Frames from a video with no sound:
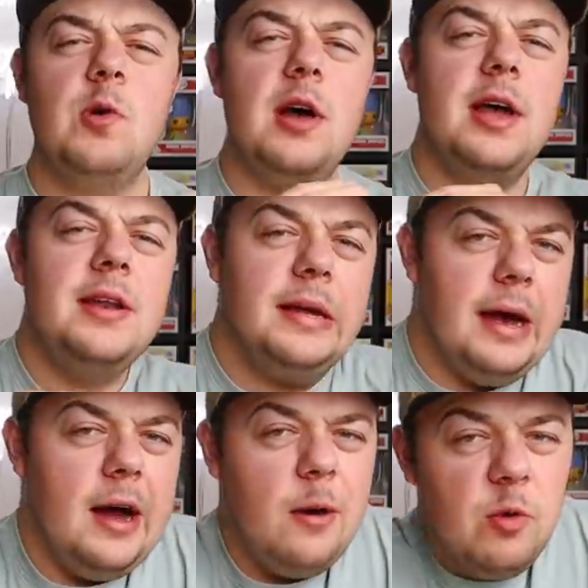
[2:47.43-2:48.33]
one,
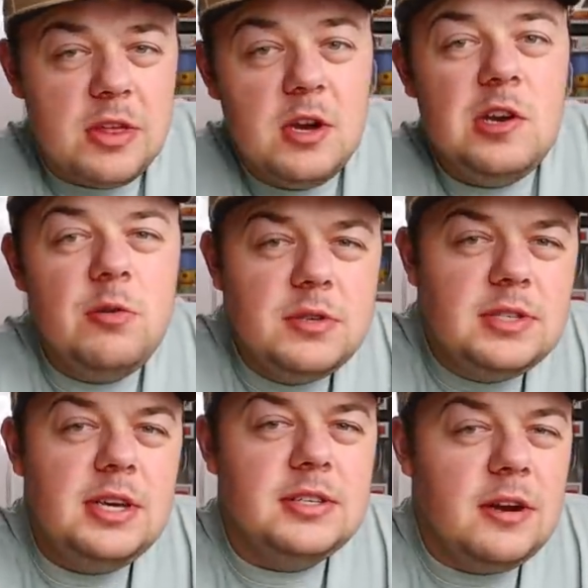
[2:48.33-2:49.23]
um, with a new
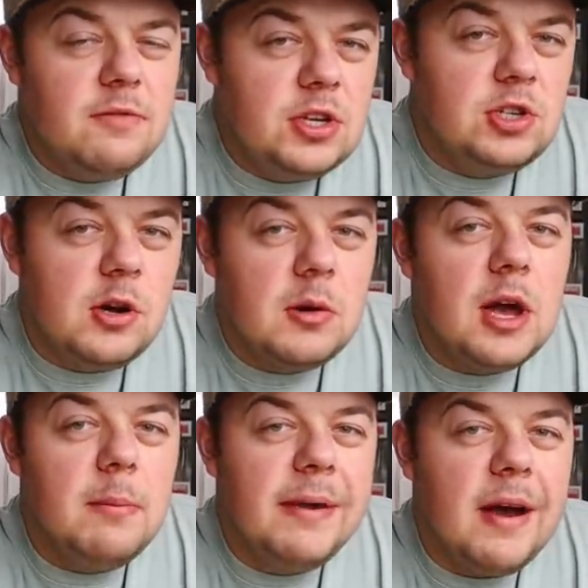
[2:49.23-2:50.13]
season of this show
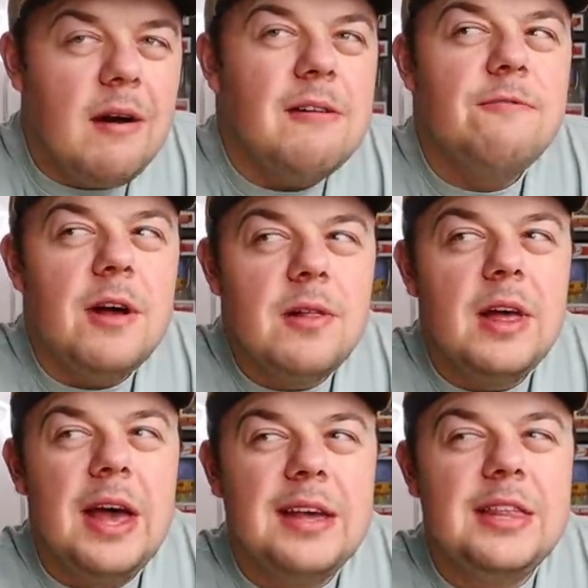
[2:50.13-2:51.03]
coming out, I felt
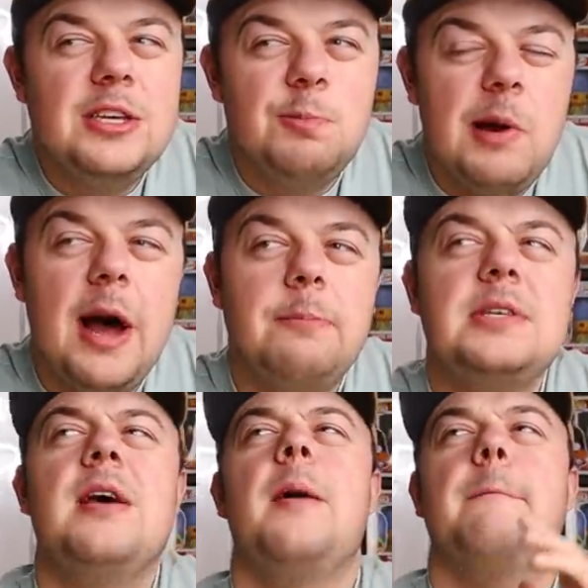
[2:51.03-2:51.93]
like these
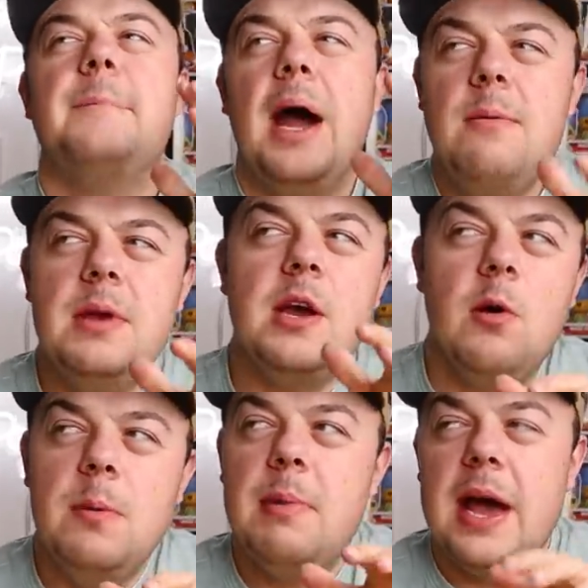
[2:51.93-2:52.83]
pops might be
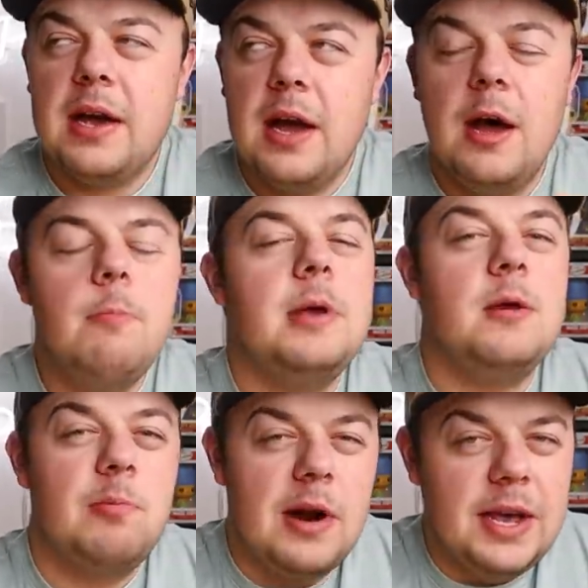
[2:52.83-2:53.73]
going back up
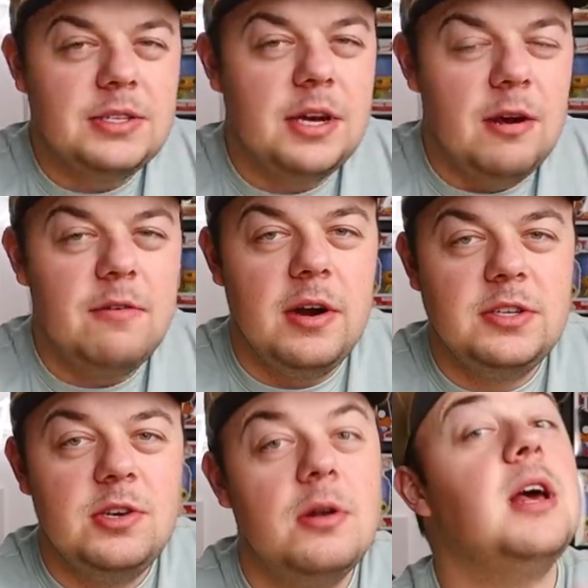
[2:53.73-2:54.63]
in price here
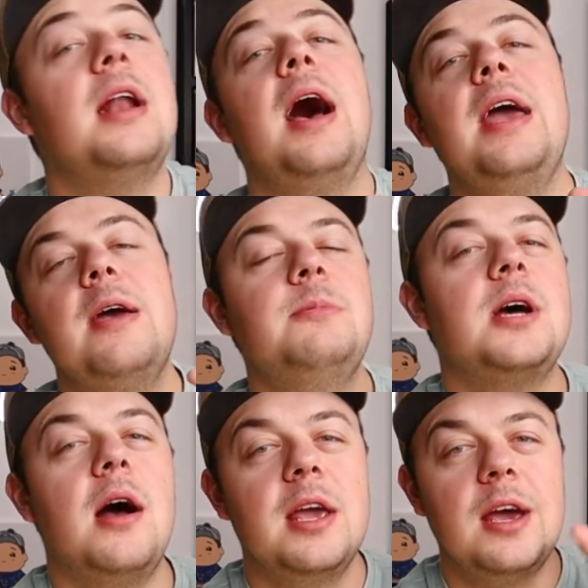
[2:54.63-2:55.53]
very soon. And I am
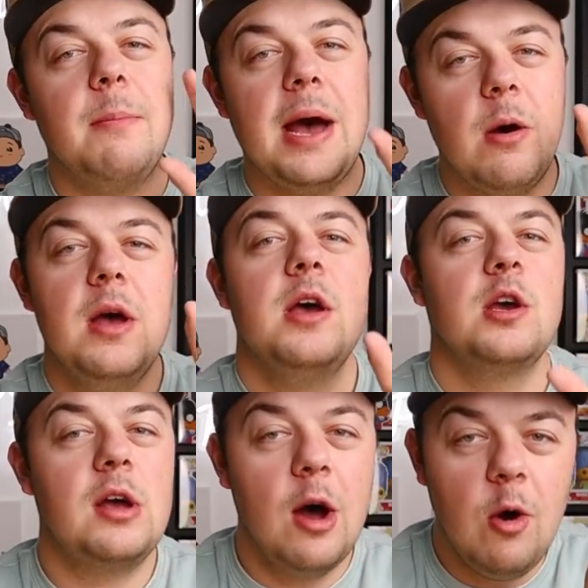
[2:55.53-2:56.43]
talking about
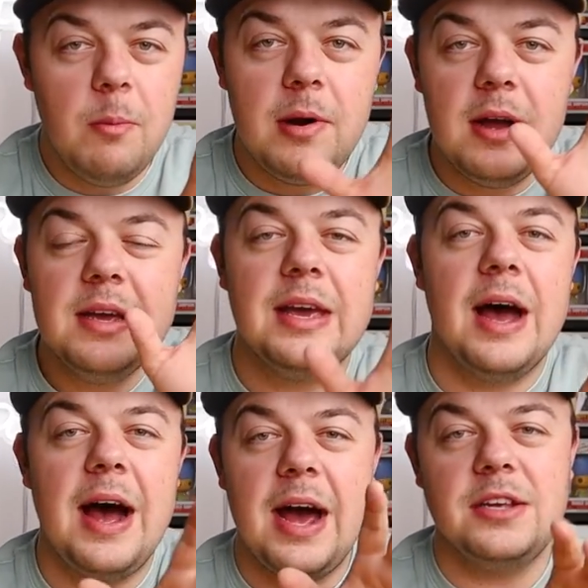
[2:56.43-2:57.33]
Cobra
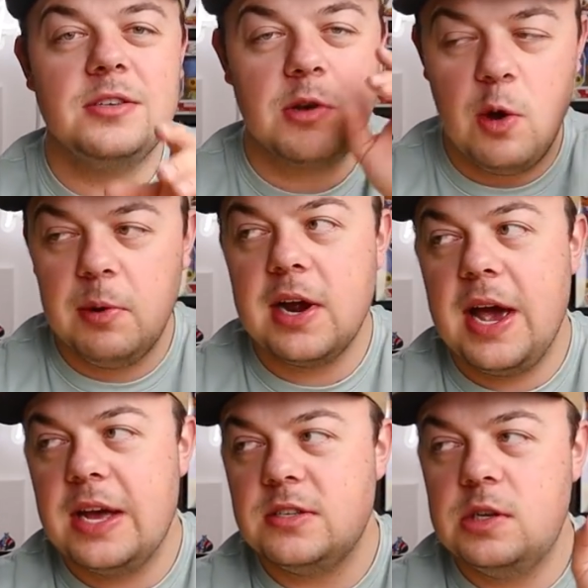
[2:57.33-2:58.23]
Kai. So Cobra
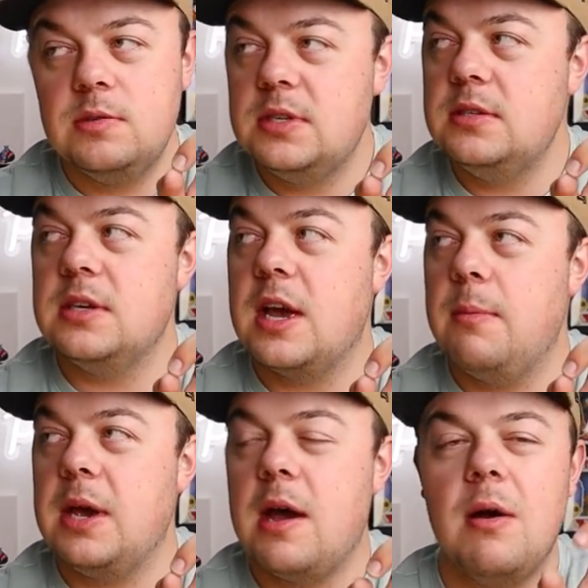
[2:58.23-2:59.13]
Kai has a new season
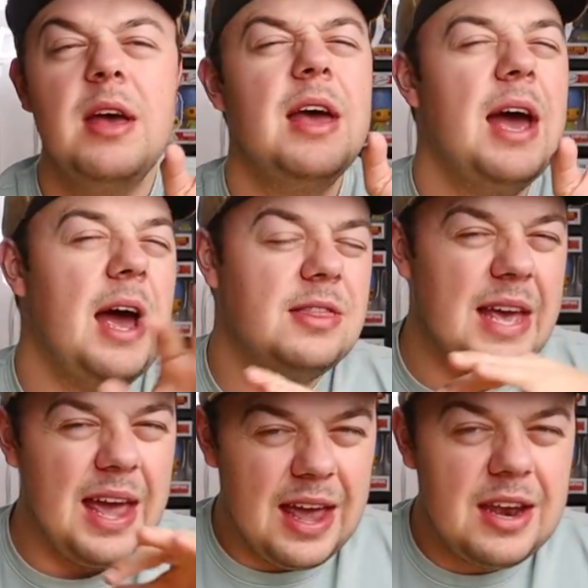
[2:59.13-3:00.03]
coming out at the